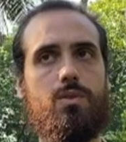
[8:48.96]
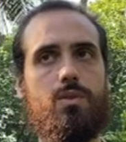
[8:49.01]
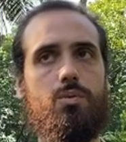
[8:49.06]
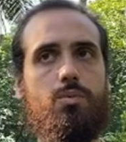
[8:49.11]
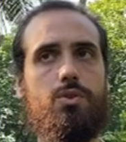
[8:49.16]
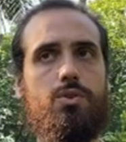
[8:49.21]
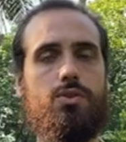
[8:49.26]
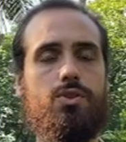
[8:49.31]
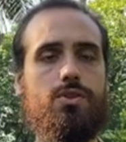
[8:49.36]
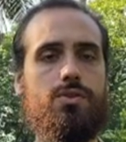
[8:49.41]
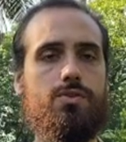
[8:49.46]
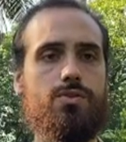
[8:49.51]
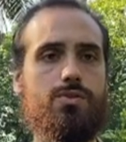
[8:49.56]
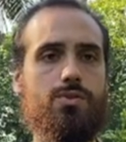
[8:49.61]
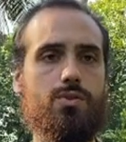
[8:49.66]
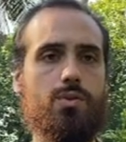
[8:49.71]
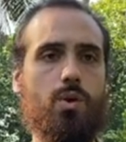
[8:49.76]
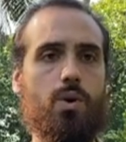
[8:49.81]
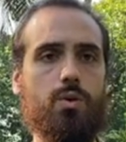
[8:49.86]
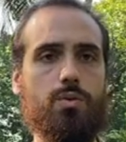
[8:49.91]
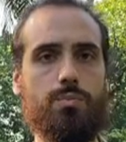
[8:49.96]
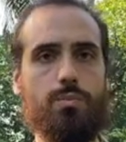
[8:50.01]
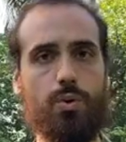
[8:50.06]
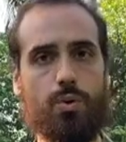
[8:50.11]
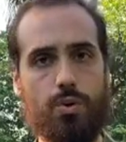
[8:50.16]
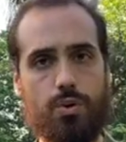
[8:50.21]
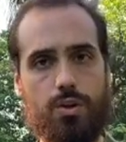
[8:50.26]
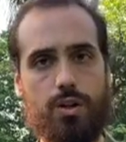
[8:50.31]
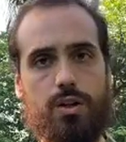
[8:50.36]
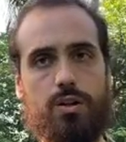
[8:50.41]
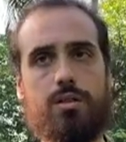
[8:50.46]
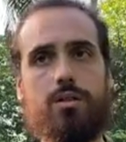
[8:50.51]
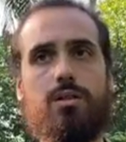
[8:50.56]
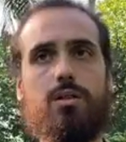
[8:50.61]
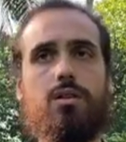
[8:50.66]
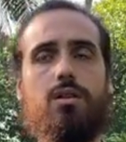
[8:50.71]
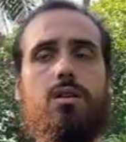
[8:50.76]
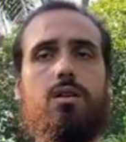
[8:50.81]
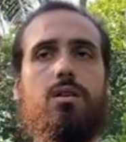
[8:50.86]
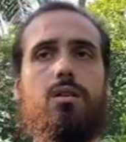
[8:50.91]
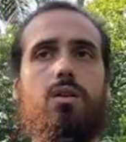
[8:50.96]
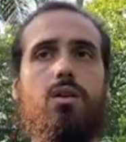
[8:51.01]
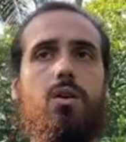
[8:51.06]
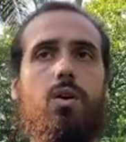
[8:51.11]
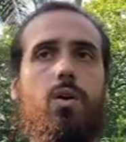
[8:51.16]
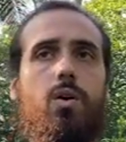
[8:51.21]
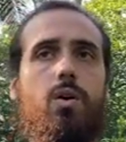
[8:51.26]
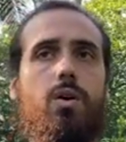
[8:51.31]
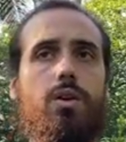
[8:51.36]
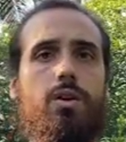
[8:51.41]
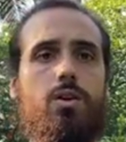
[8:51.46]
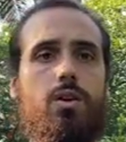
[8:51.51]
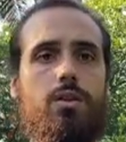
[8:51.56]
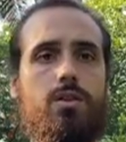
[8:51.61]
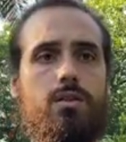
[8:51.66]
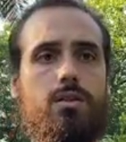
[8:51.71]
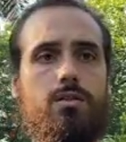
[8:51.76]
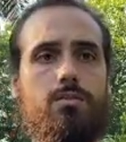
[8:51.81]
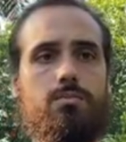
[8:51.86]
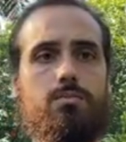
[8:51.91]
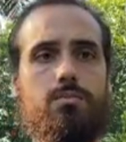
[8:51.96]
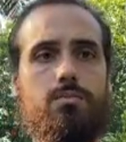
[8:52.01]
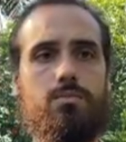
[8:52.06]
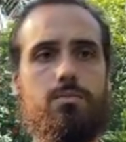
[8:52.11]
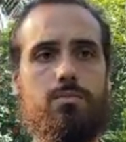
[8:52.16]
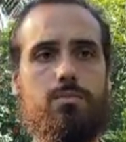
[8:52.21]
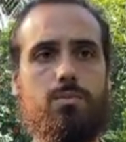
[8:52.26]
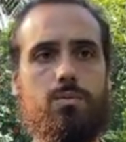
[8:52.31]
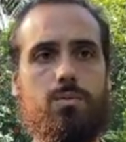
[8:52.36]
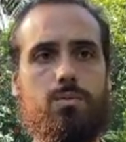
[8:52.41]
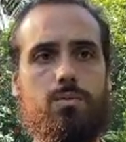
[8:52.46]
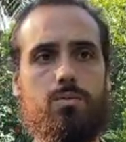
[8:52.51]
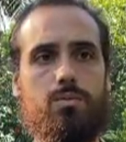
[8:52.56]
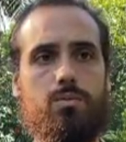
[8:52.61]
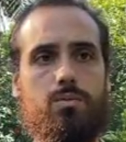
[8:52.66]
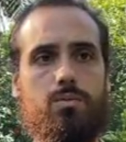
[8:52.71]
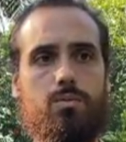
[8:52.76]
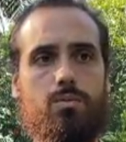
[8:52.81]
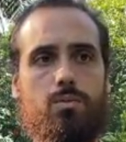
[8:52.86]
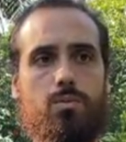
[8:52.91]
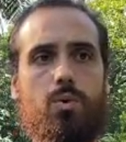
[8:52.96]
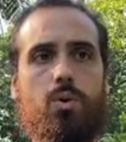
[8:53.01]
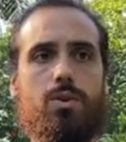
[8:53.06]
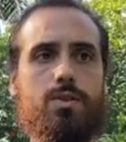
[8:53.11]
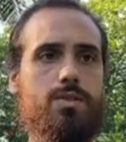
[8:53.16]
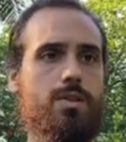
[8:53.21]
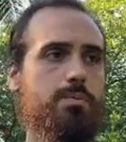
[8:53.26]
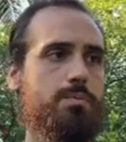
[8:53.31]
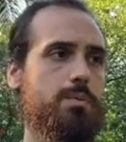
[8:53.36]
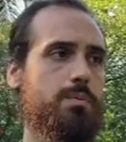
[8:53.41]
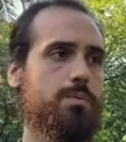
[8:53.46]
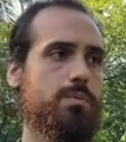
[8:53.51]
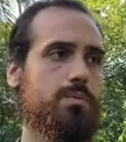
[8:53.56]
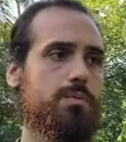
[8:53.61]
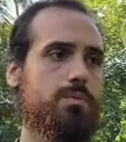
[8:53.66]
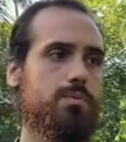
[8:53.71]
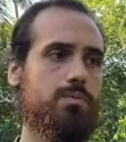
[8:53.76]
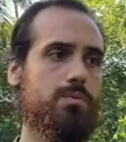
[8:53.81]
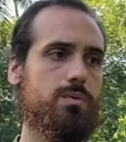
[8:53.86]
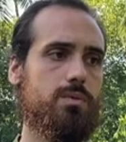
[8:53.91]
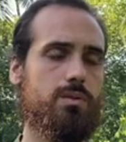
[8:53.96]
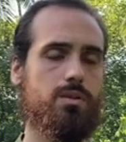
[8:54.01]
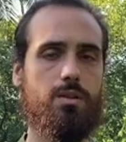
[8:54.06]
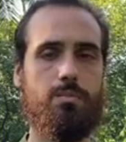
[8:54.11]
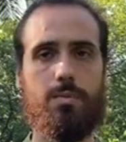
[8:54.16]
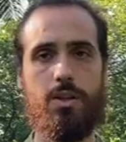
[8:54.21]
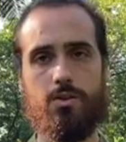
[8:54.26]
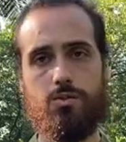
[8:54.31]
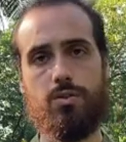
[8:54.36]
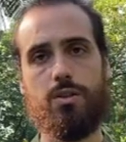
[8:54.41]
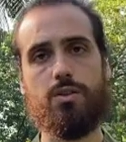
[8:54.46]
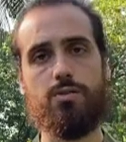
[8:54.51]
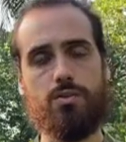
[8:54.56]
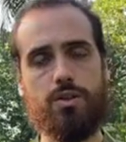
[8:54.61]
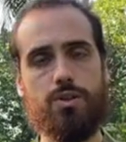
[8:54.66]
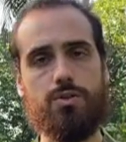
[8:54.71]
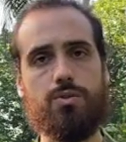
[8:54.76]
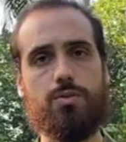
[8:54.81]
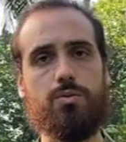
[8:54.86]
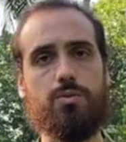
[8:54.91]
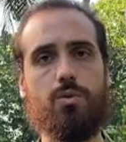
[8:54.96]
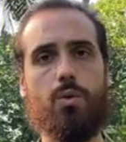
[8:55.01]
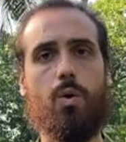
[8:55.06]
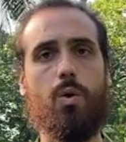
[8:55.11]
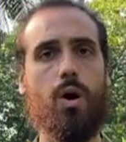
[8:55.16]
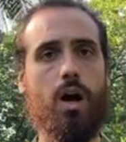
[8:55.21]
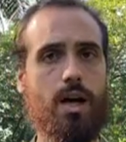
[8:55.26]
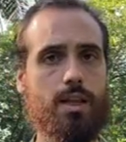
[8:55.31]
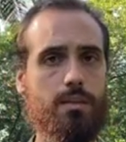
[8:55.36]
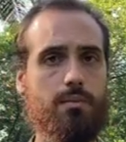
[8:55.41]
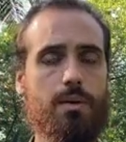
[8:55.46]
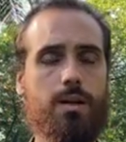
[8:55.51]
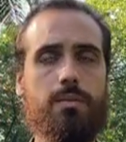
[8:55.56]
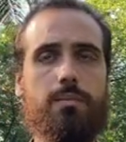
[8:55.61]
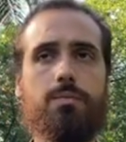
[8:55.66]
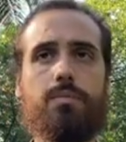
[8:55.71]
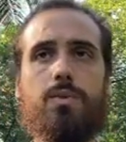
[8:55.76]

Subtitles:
which is called Purusha, or in other words, some people, depends on the tradition, will call Atma.